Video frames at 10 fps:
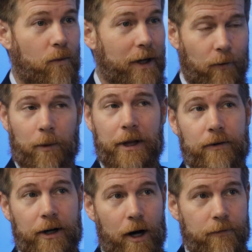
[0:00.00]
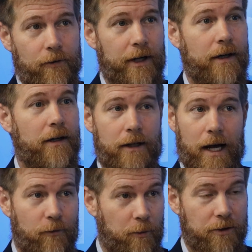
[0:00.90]
we have a really great offering. A
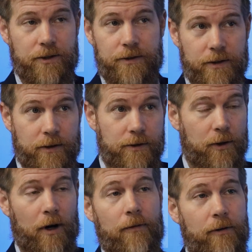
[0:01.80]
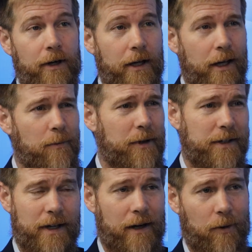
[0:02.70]
lot of them will choose to use our offering, but
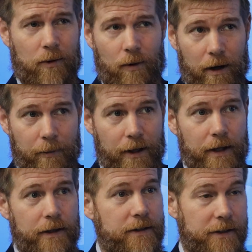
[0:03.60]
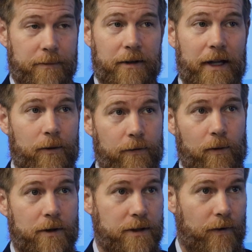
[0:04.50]
it's not a requirement. It's not something that we
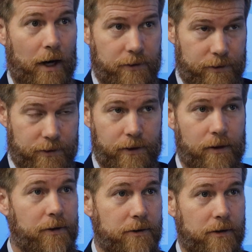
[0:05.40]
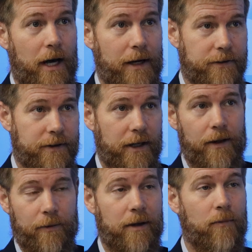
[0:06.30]
force advisors to do. And there's a lot of scale
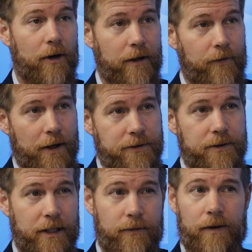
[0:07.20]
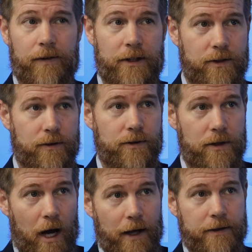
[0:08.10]
that we can bring advisors, even if they choose
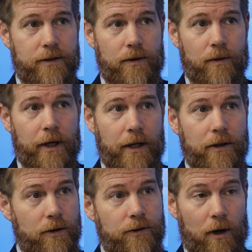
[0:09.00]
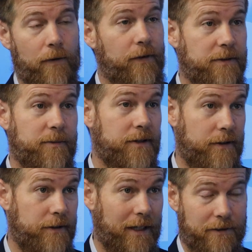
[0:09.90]
not to use our
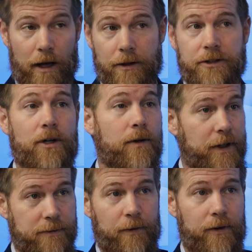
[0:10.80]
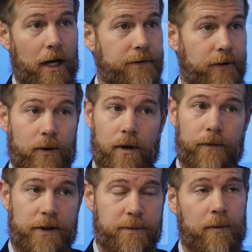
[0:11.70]
investment technology, our investment philosophy, or our
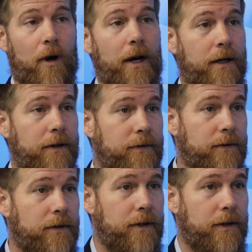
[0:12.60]
investment products.